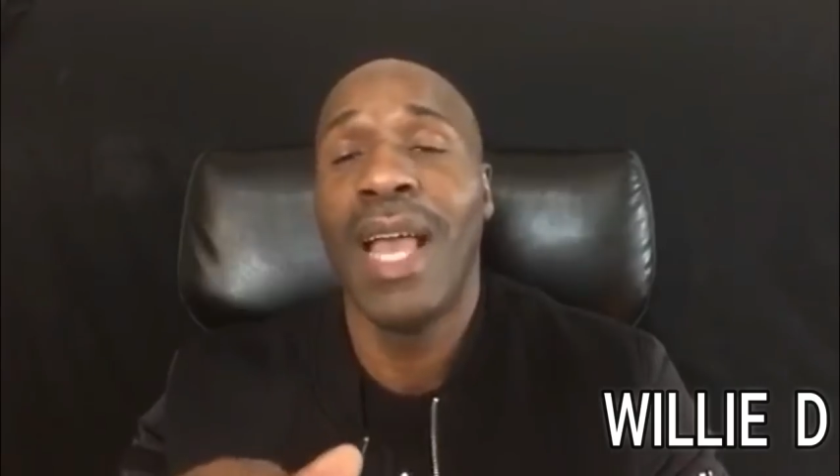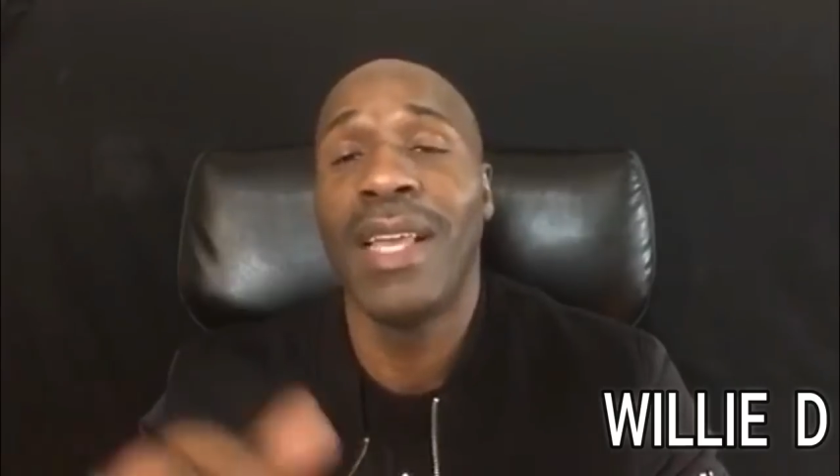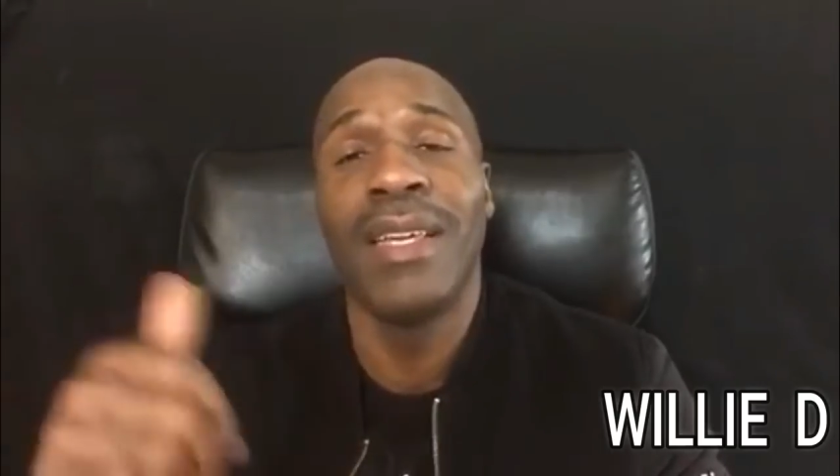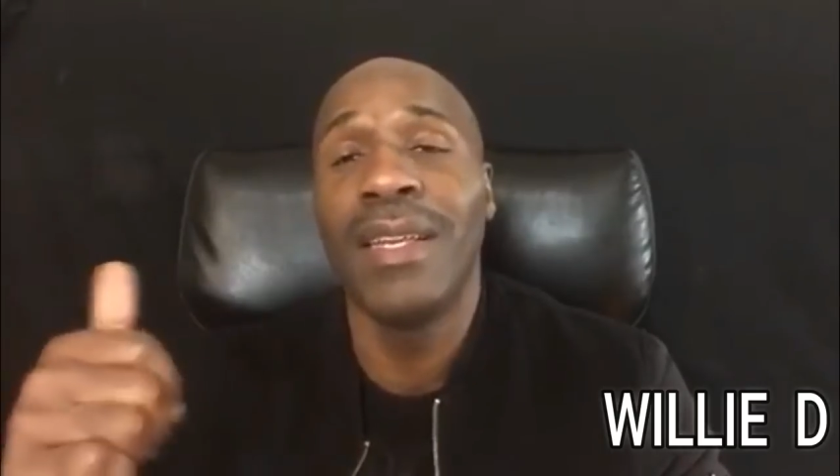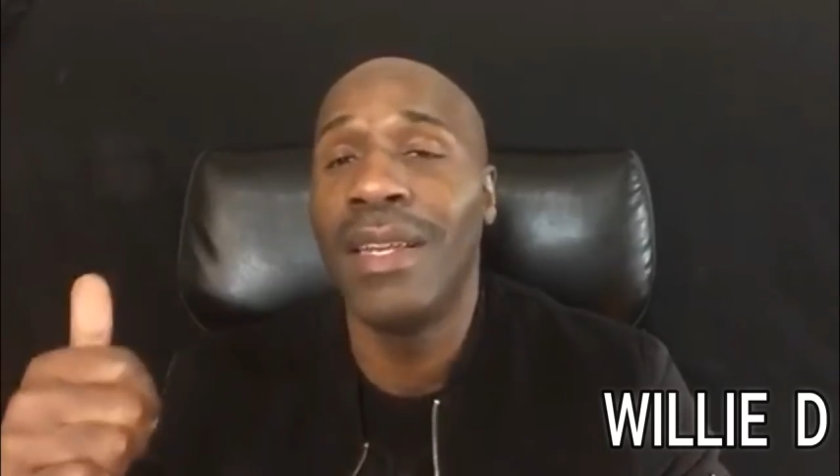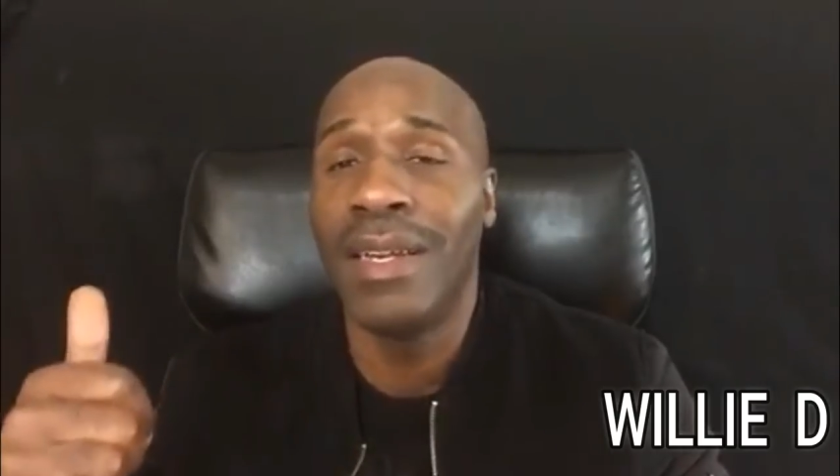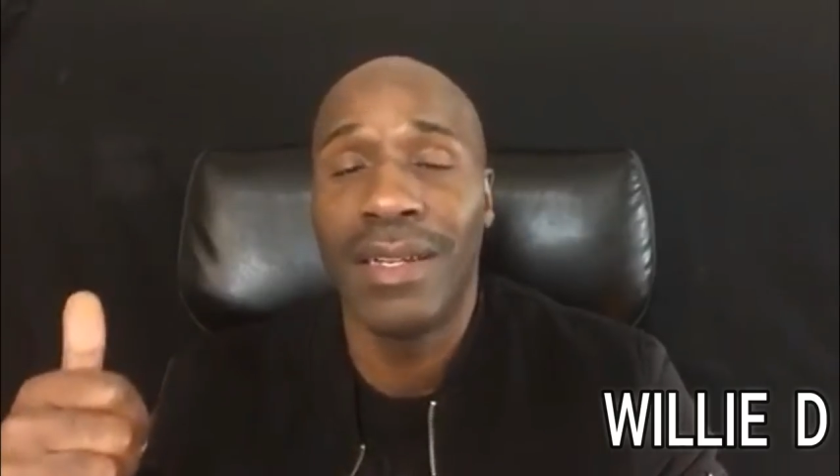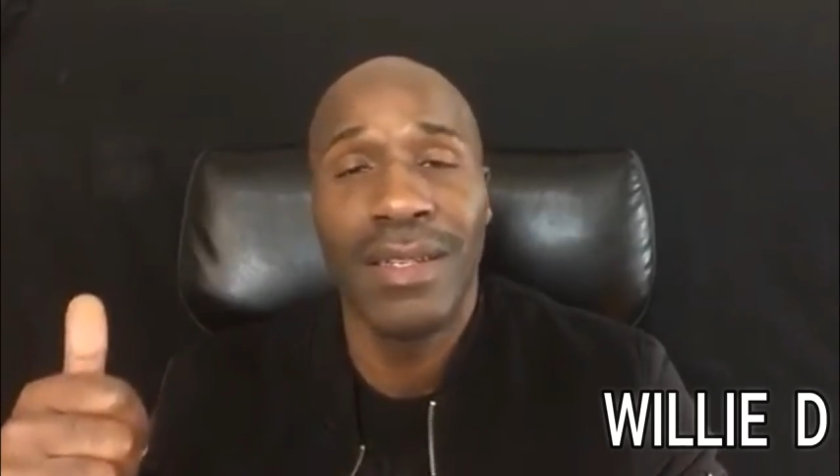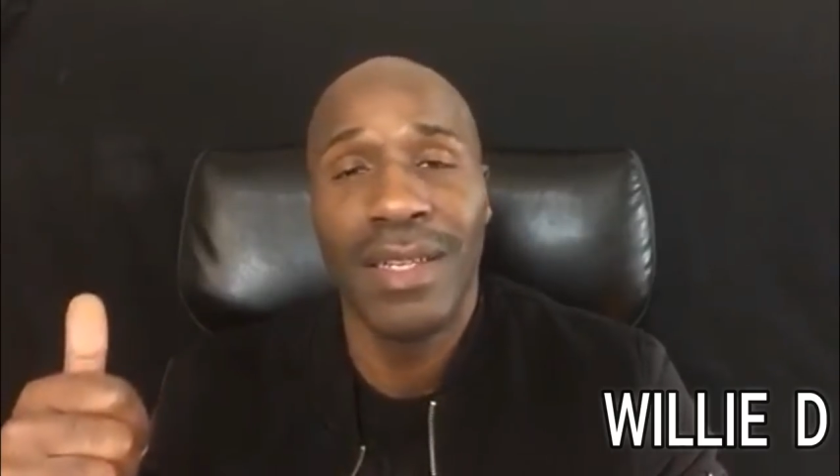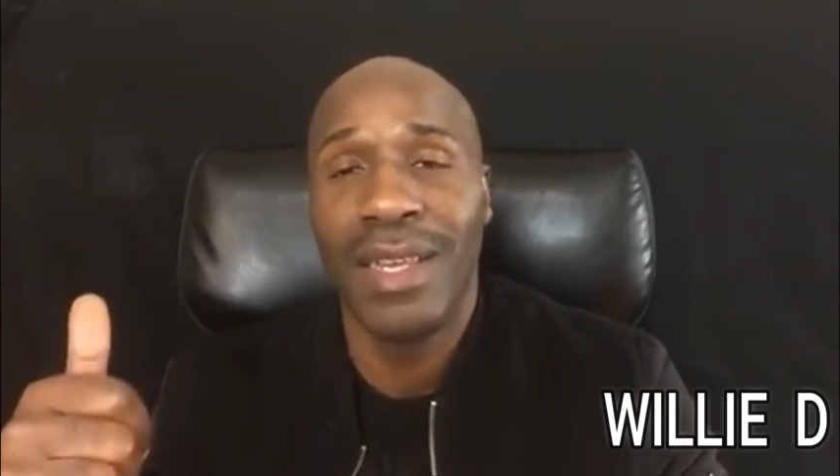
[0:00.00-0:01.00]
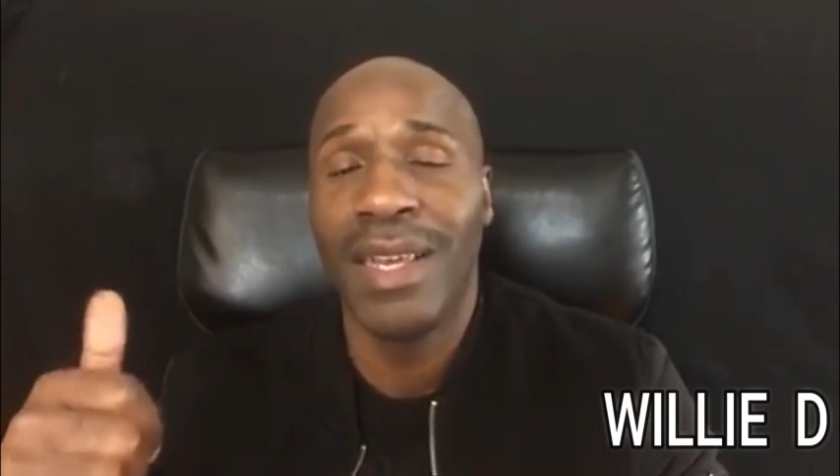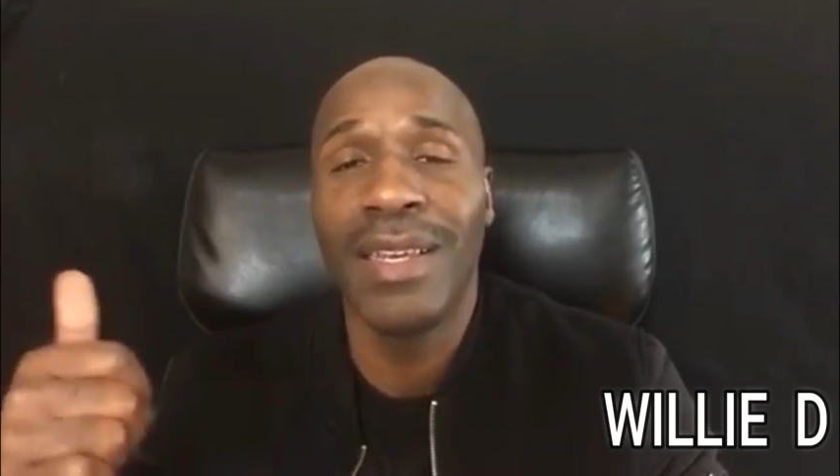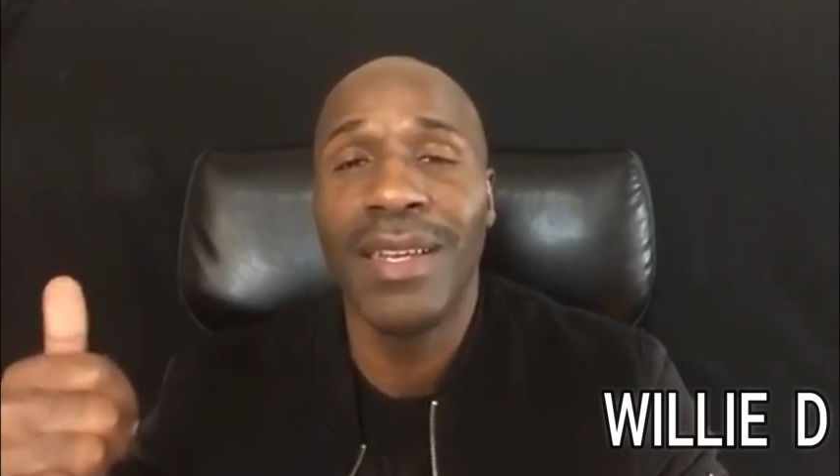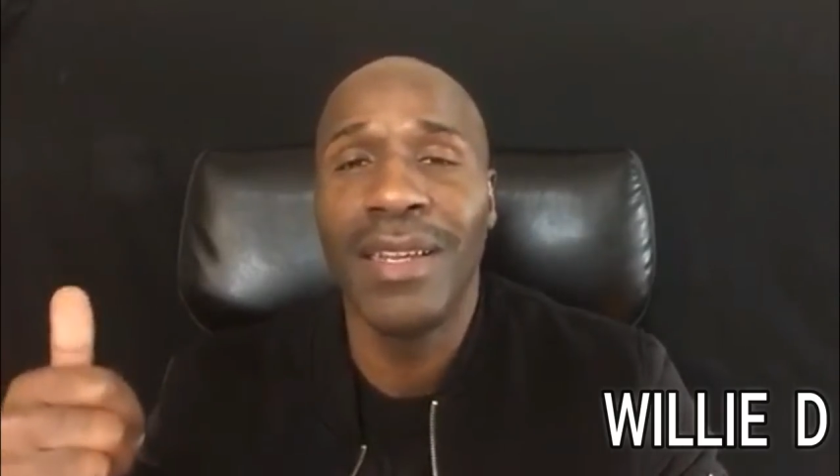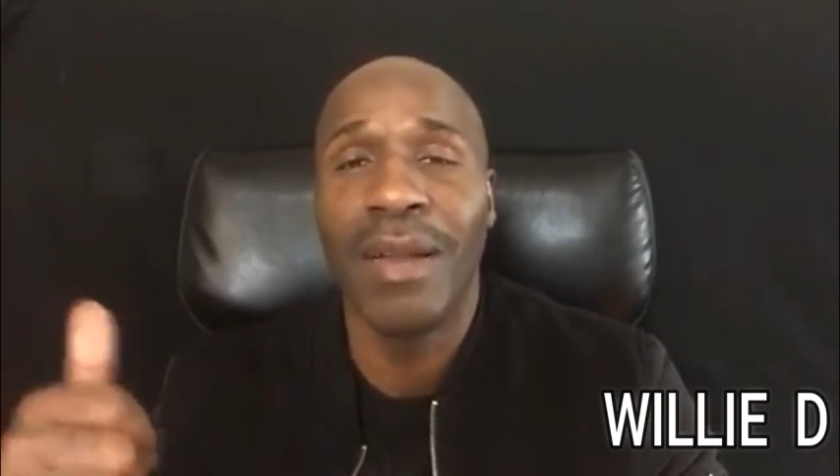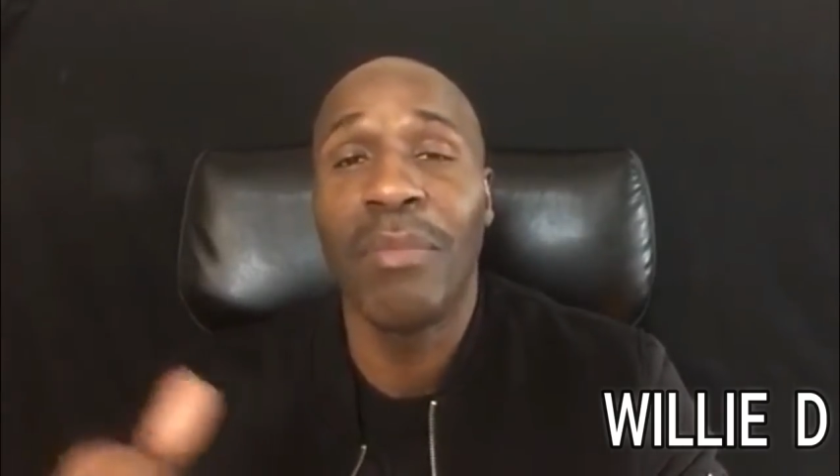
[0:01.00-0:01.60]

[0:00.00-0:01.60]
hey, good luck. Again, good luck.